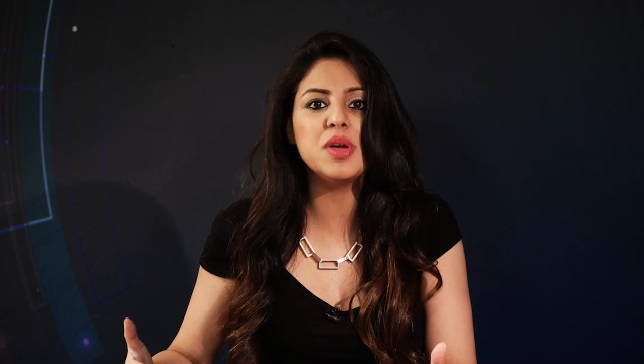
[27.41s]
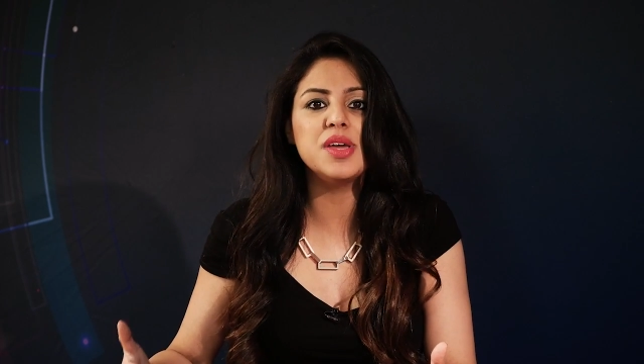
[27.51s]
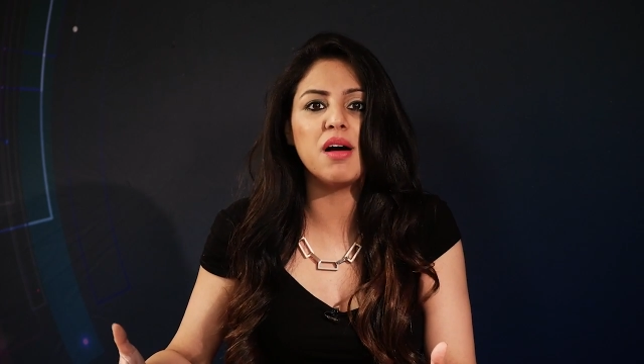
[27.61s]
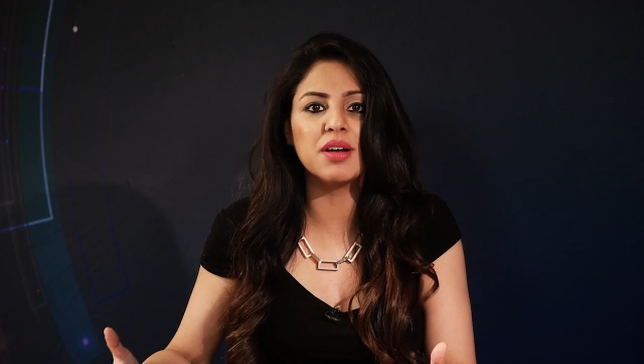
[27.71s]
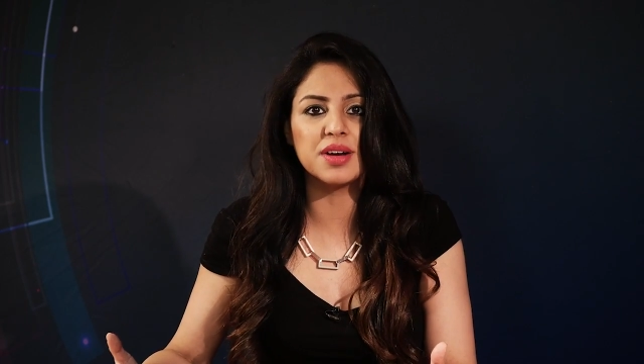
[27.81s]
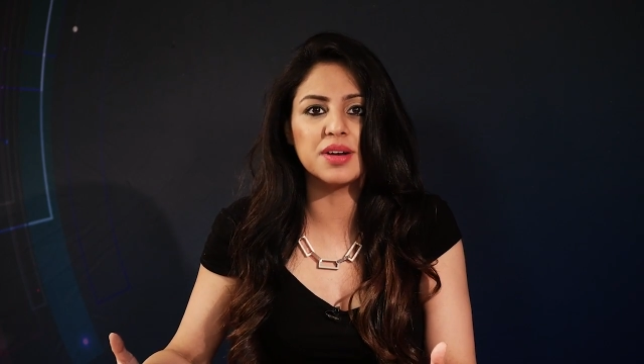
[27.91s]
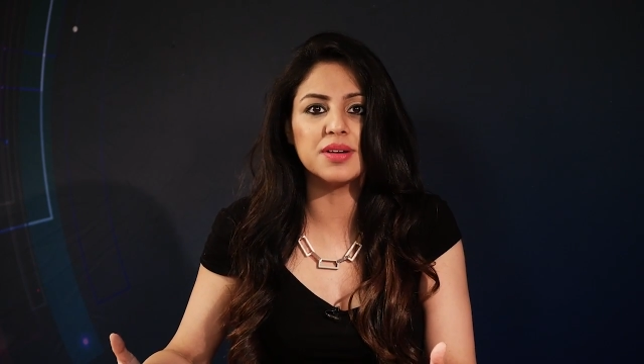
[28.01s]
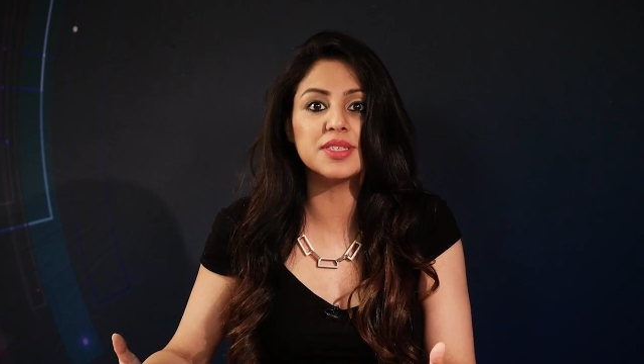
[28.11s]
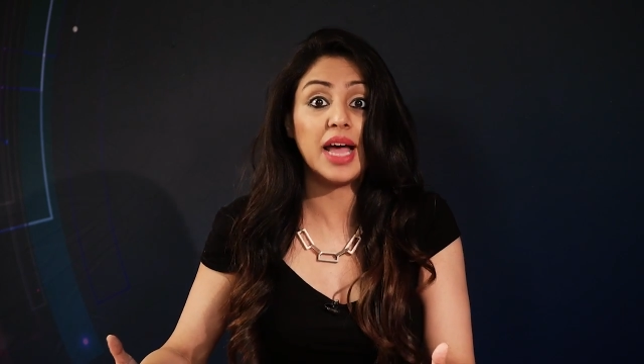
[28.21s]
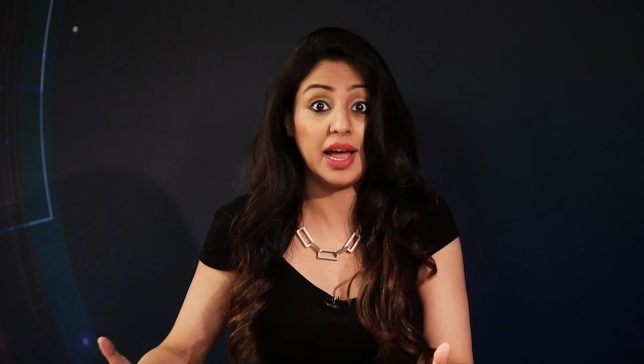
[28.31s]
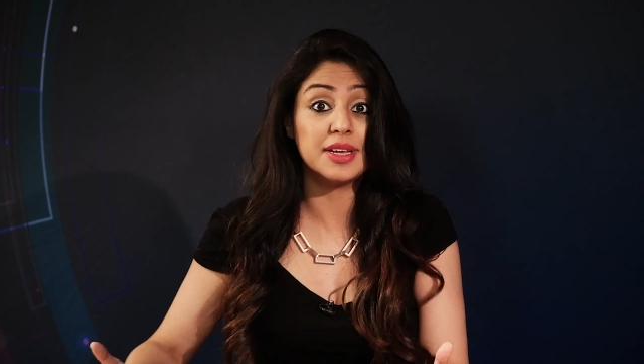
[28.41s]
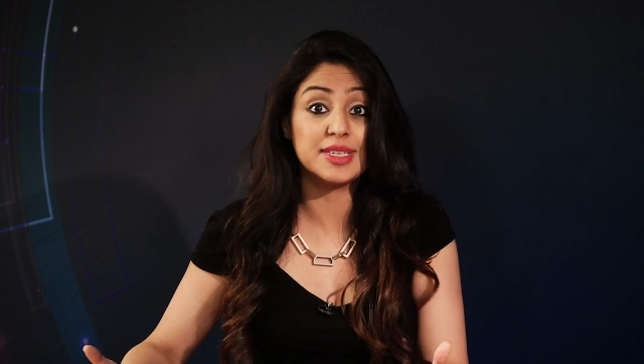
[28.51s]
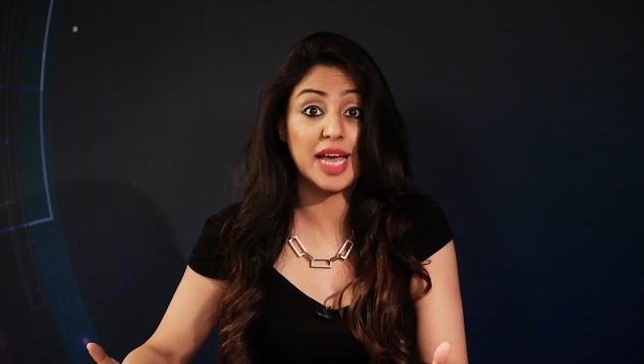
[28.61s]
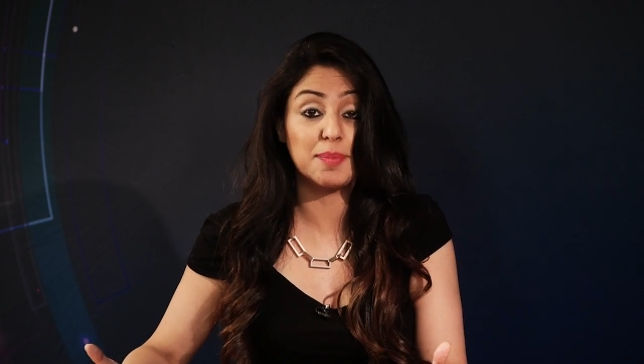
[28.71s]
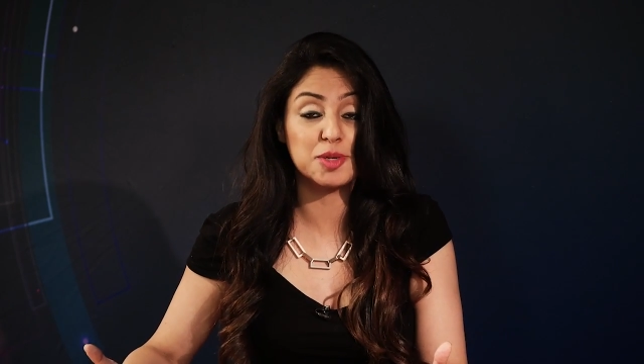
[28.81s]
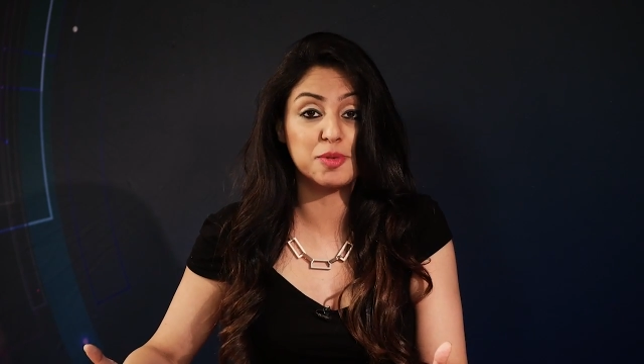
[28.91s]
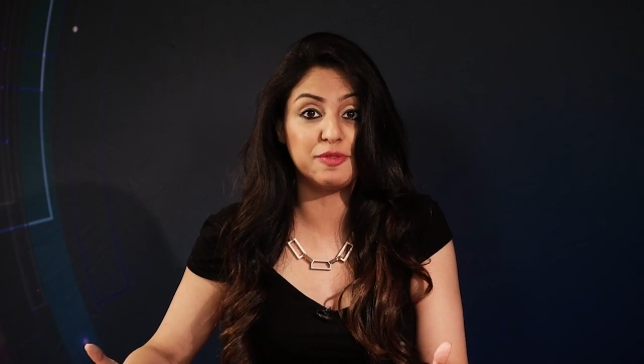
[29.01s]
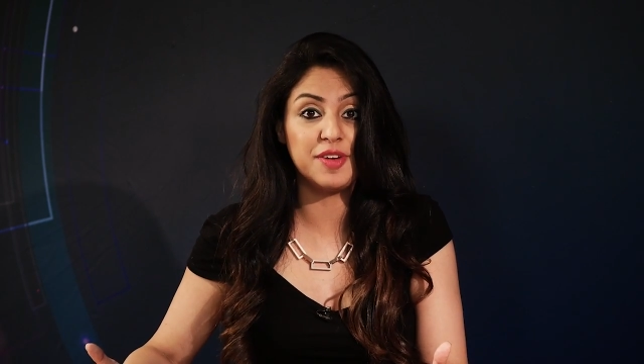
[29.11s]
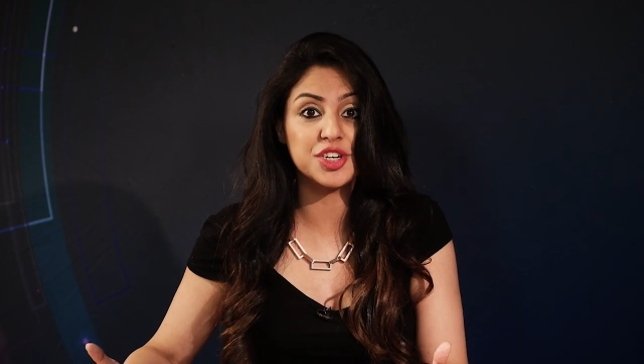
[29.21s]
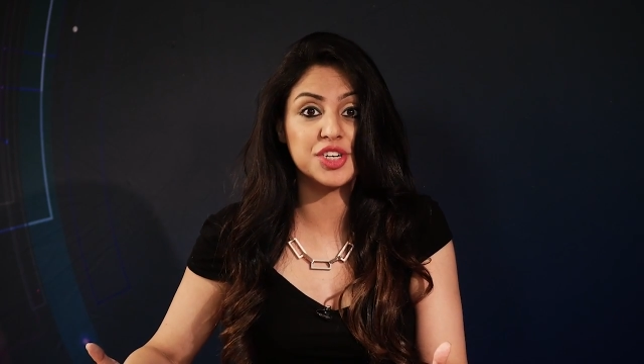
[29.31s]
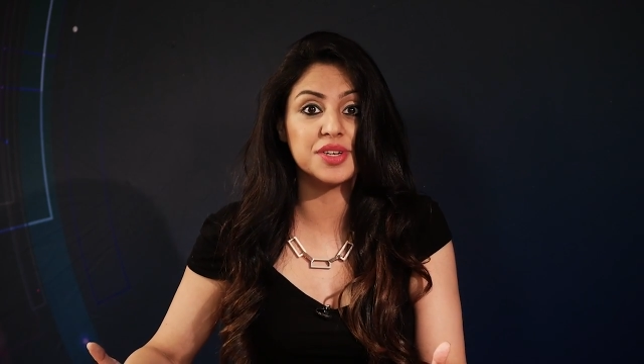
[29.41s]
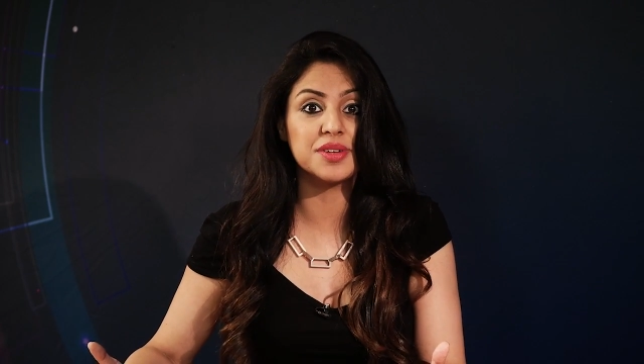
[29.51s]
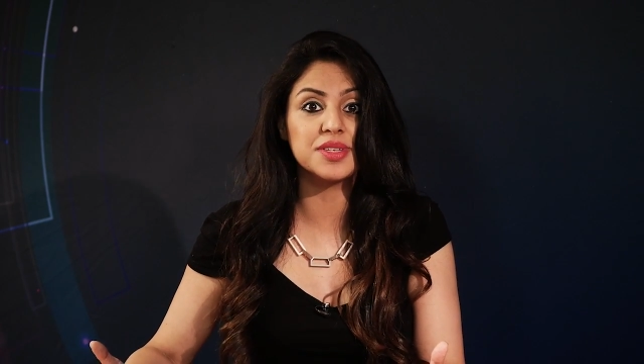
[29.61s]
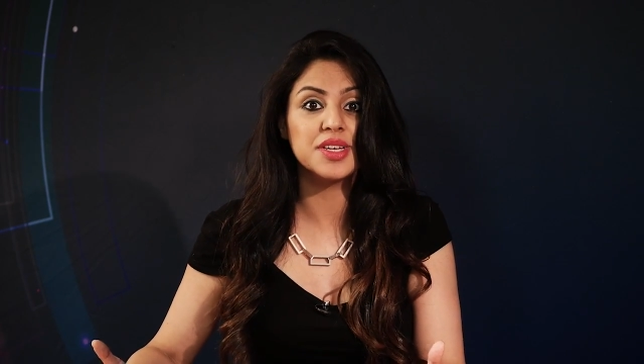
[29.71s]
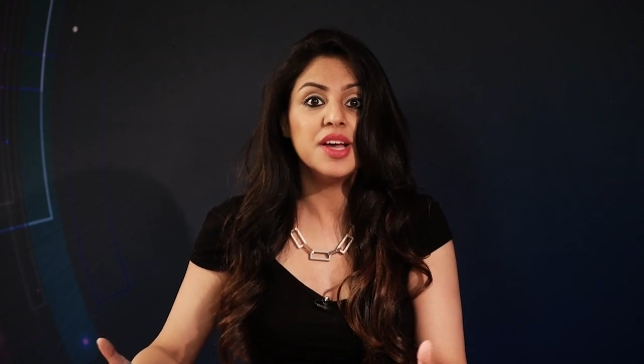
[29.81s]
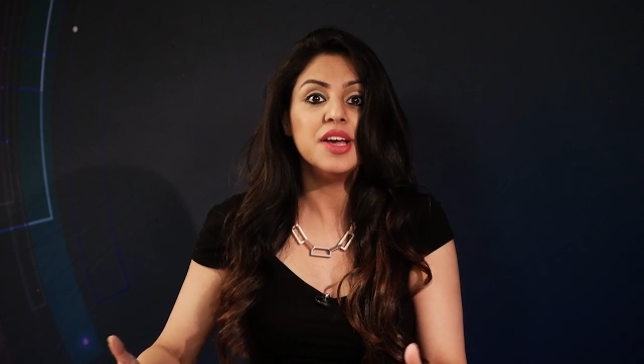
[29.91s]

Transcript: young girls and established professionals